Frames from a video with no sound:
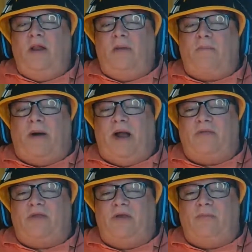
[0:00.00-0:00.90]

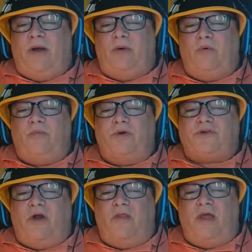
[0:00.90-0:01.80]
My rumors
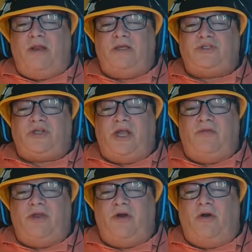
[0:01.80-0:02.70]
are that he's
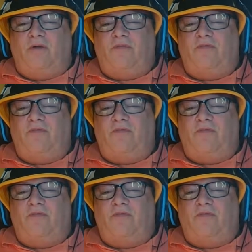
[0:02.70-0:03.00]
taking the year off